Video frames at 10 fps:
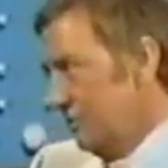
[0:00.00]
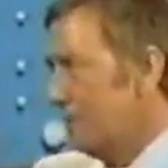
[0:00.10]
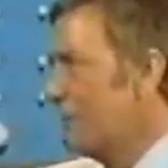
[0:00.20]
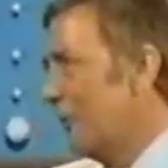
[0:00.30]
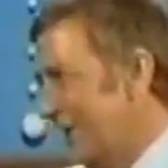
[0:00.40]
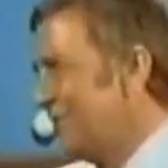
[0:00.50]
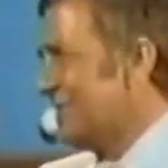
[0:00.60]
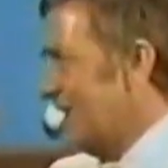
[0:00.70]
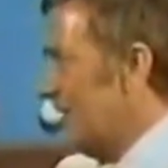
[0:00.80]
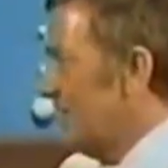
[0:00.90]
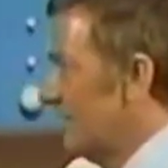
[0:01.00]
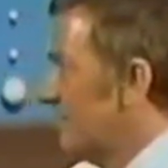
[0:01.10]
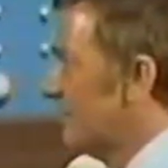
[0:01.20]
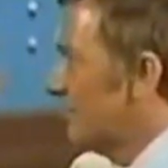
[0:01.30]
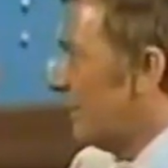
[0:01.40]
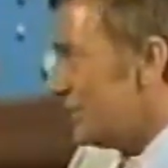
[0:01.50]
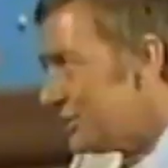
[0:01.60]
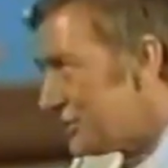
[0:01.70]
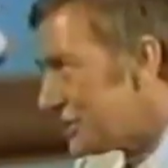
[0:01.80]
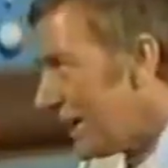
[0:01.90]
remember what you said? Yeah. What did
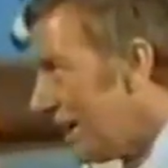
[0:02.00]
you say?